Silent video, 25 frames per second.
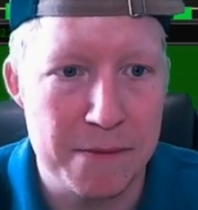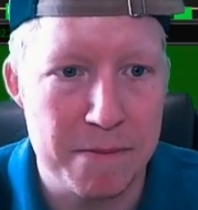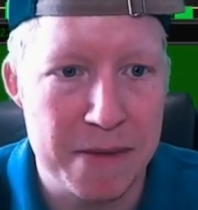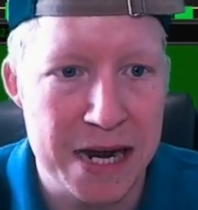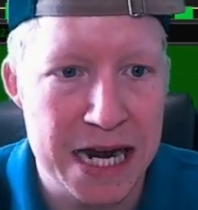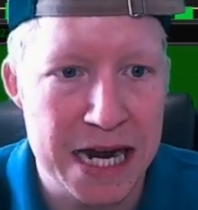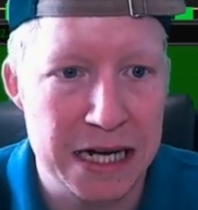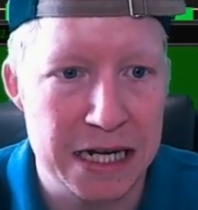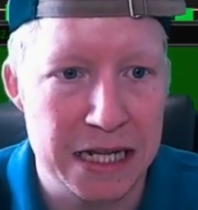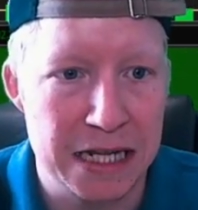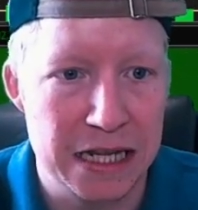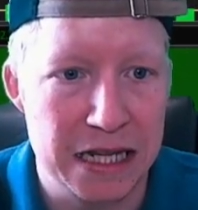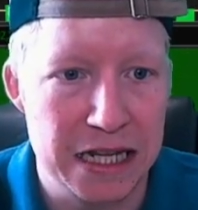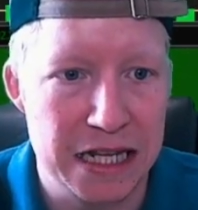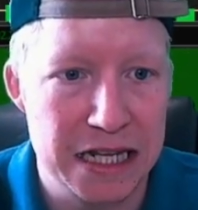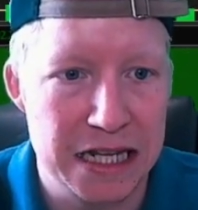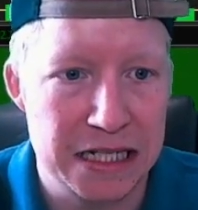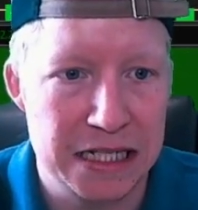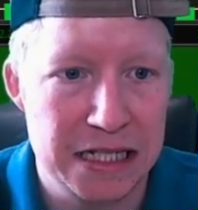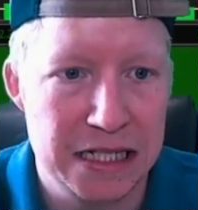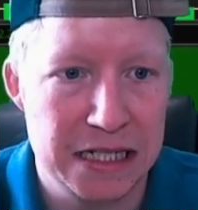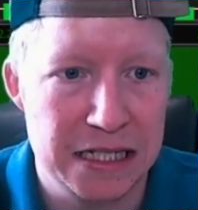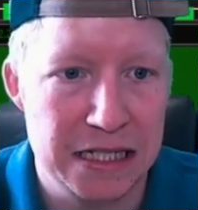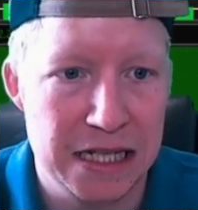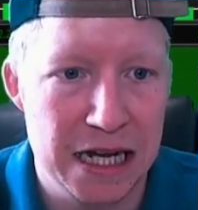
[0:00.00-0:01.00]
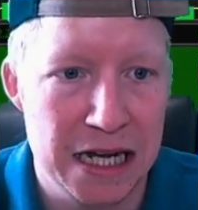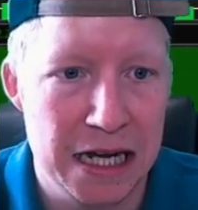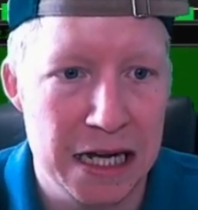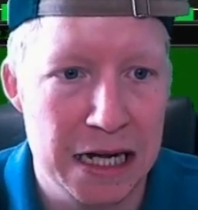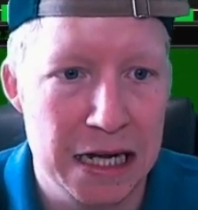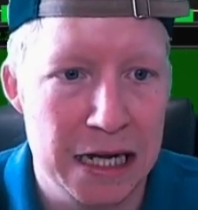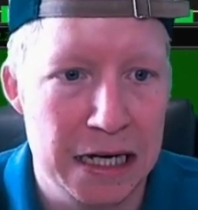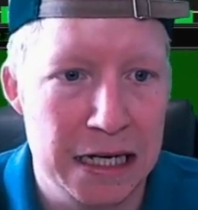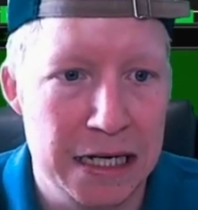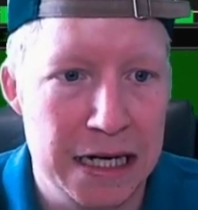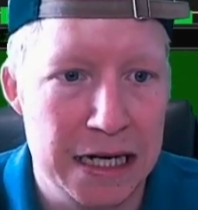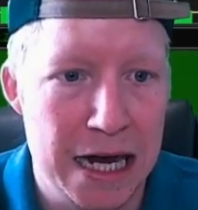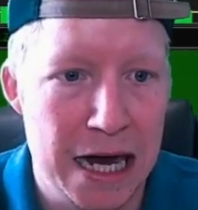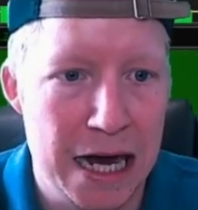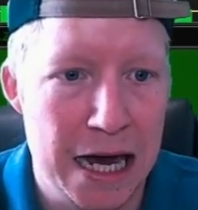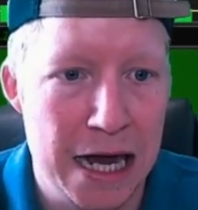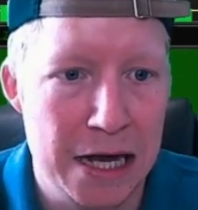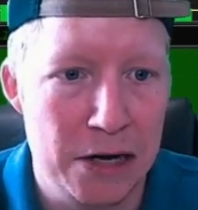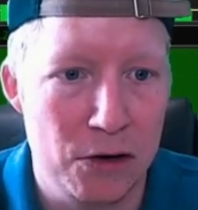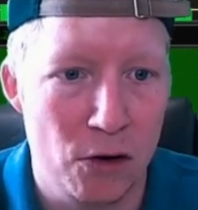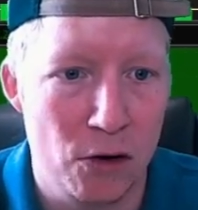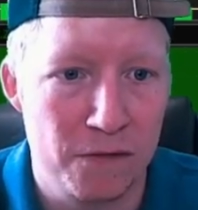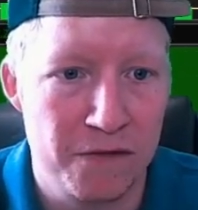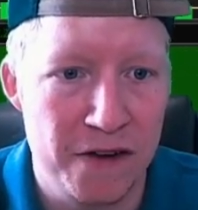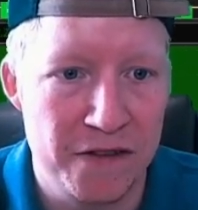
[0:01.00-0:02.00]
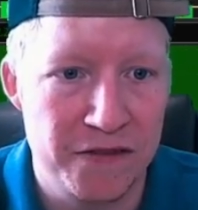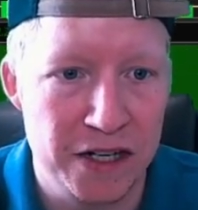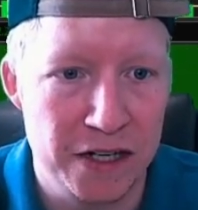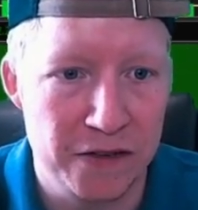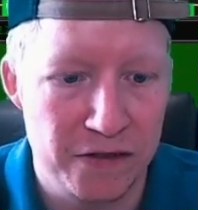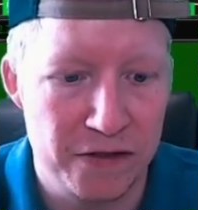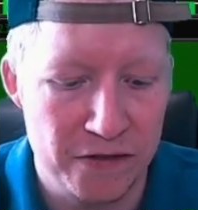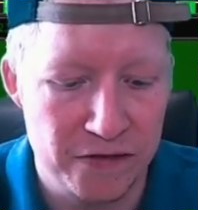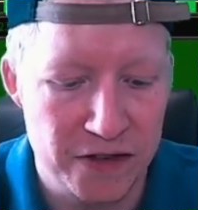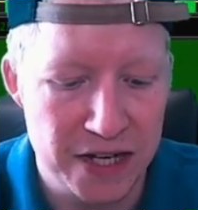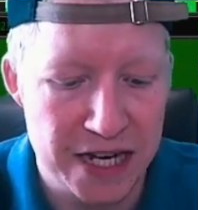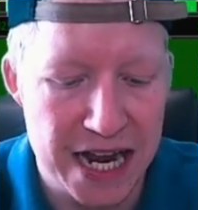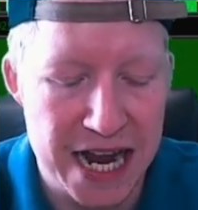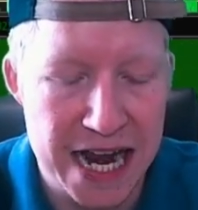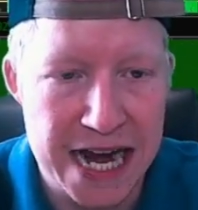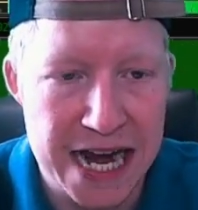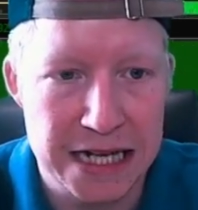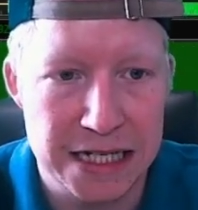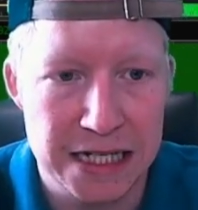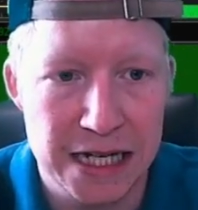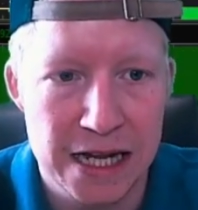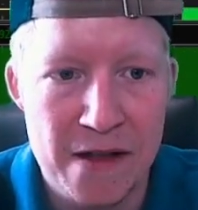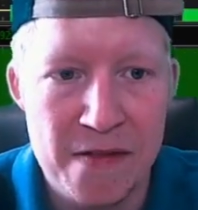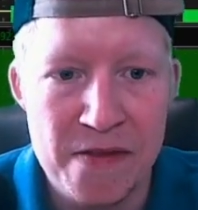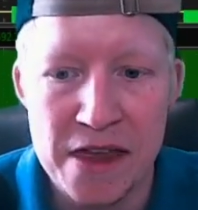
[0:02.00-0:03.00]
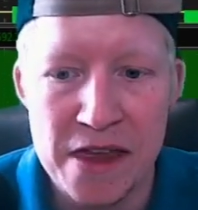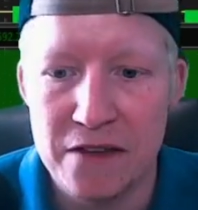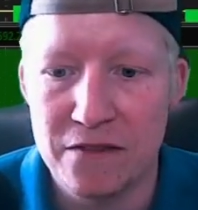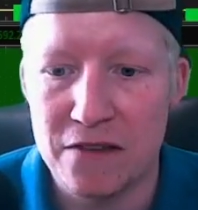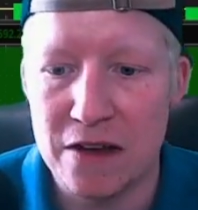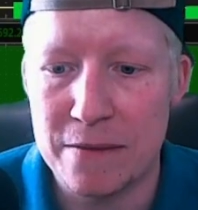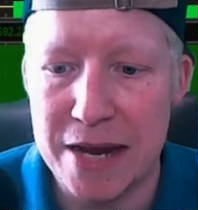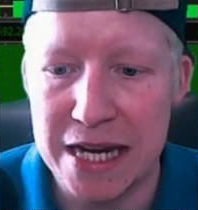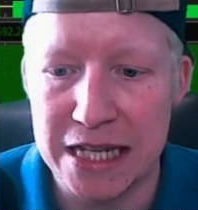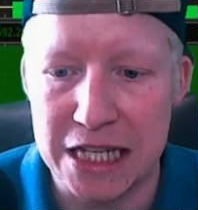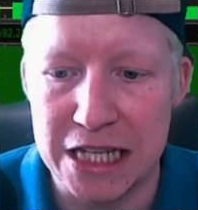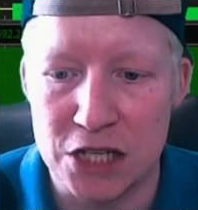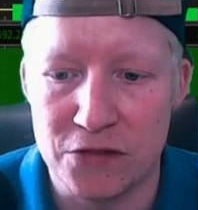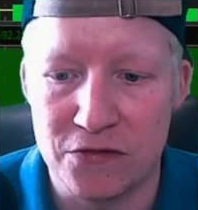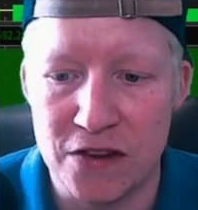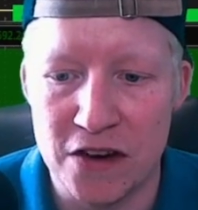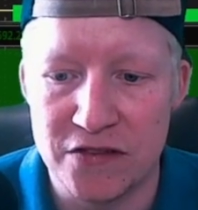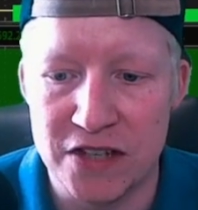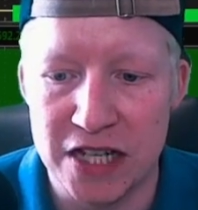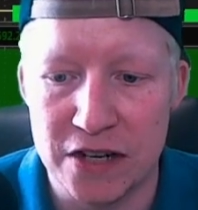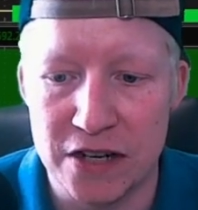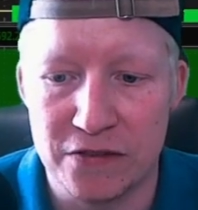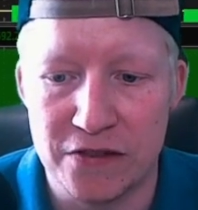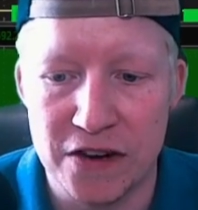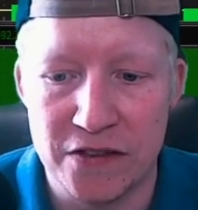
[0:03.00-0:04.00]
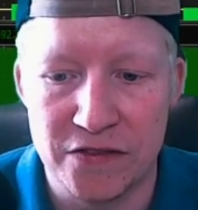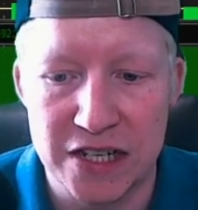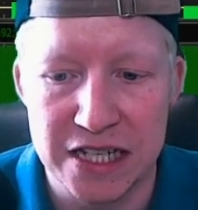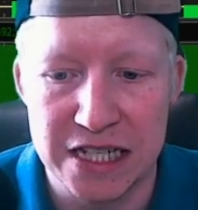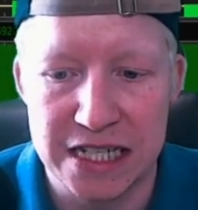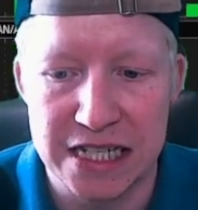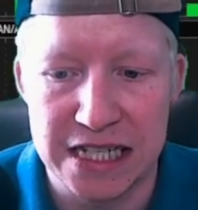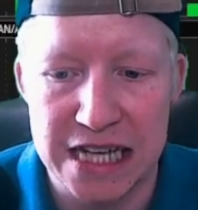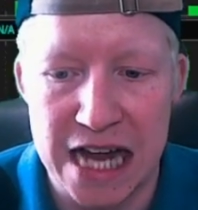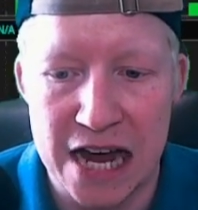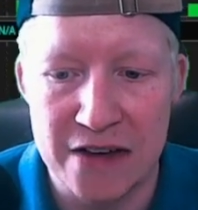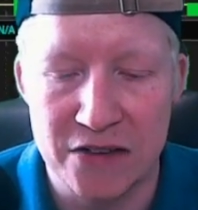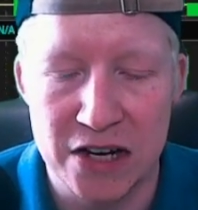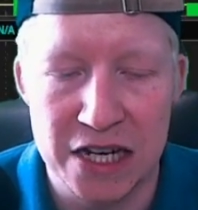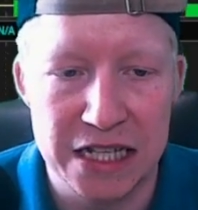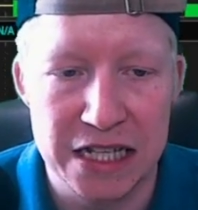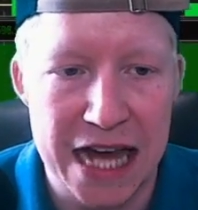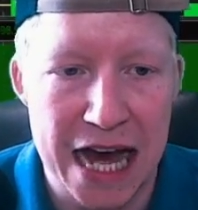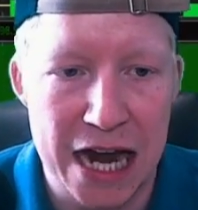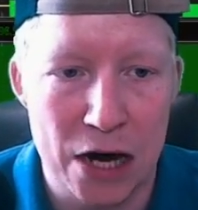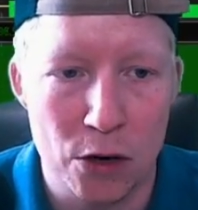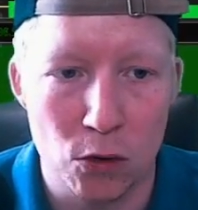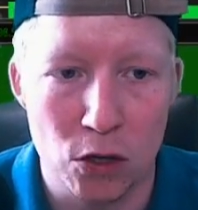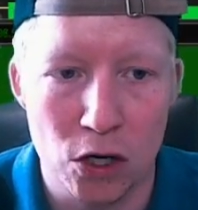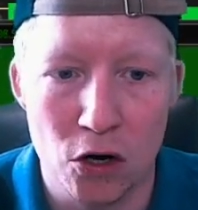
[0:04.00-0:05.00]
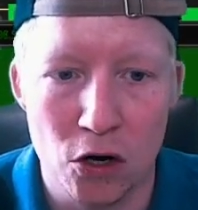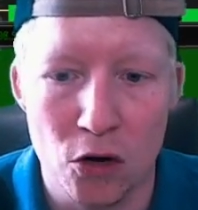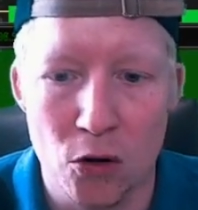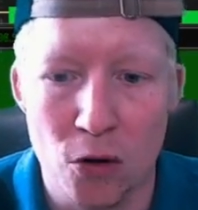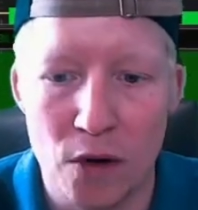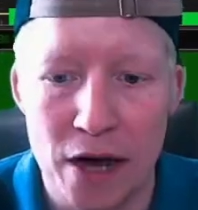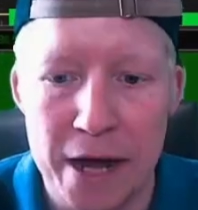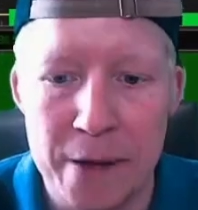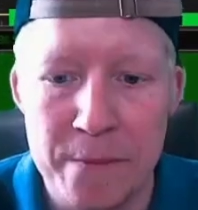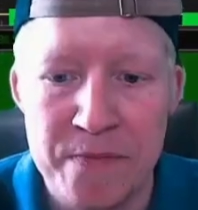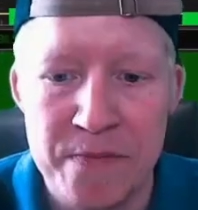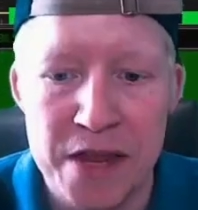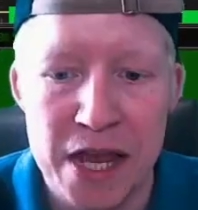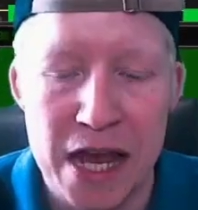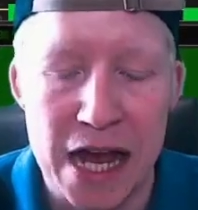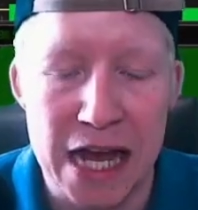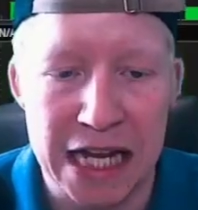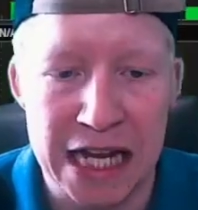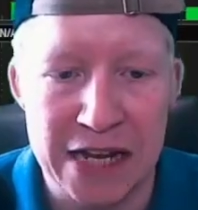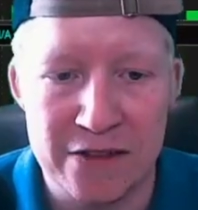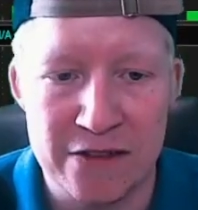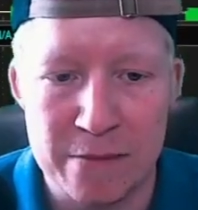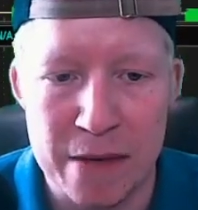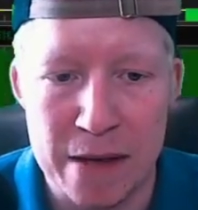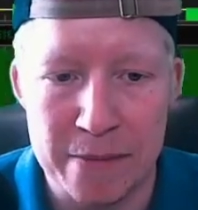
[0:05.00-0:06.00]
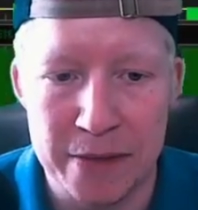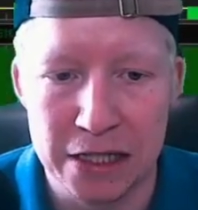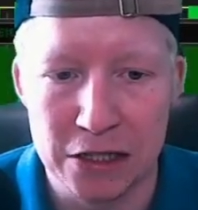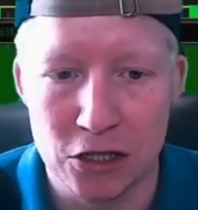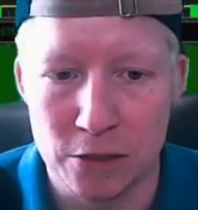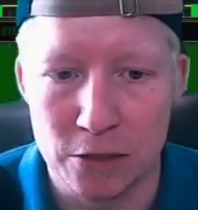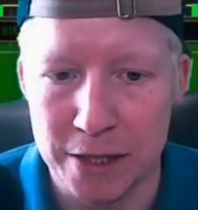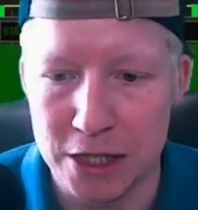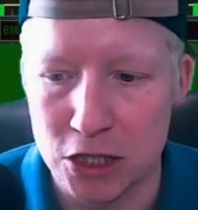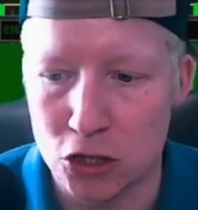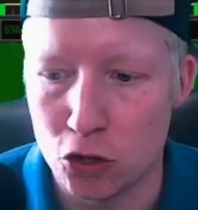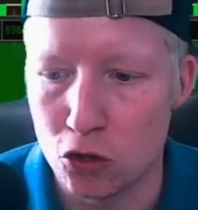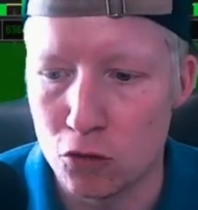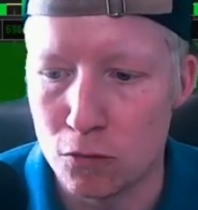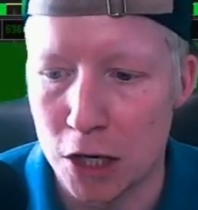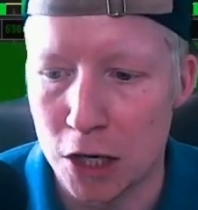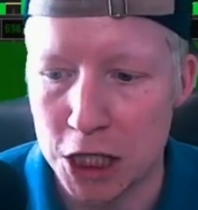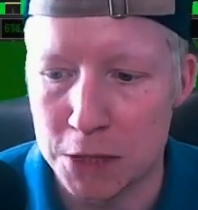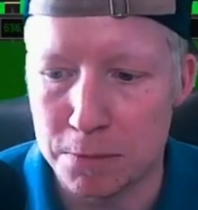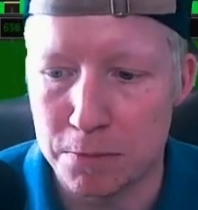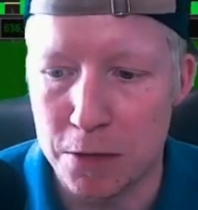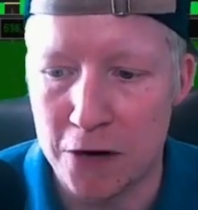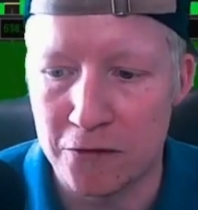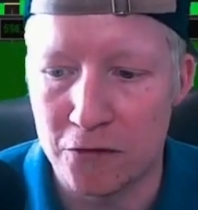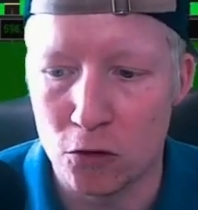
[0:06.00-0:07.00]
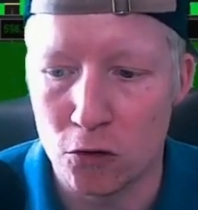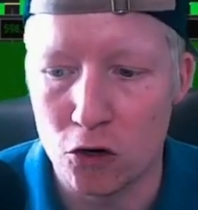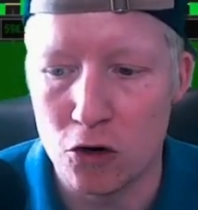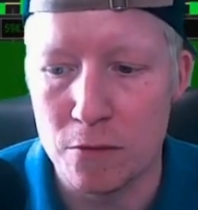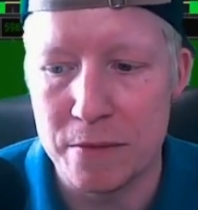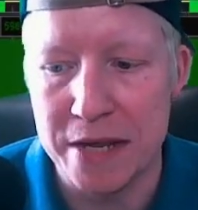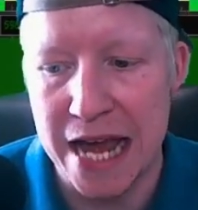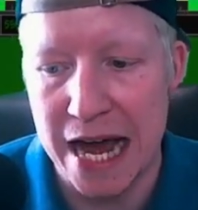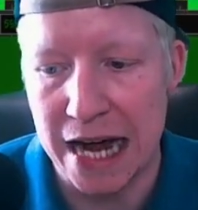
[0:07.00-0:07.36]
I made this 1558? If I make this 1557, that'll go away. I gave it maybe a little bit too much buffer room.